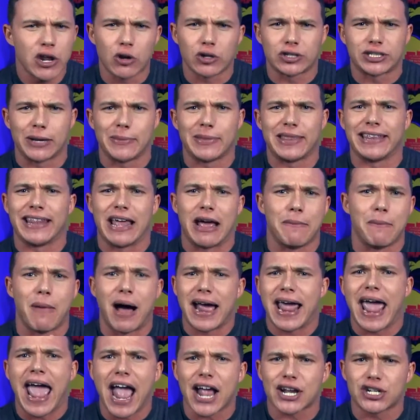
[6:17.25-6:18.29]
you know, something that
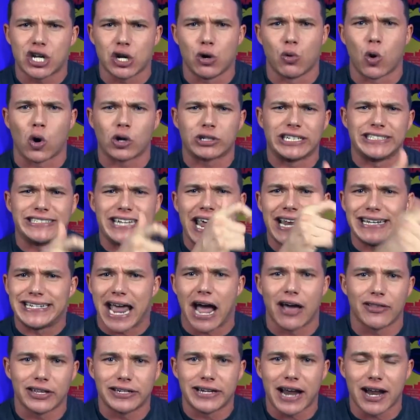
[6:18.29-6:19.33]
might actually work to take
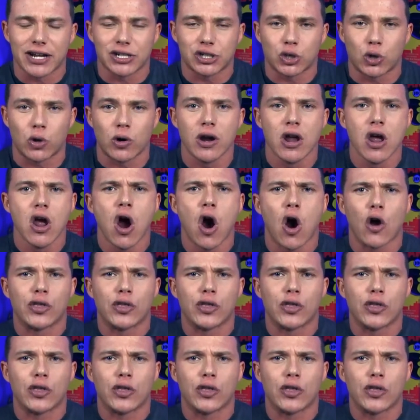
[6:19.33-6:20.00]
down the dinosaur,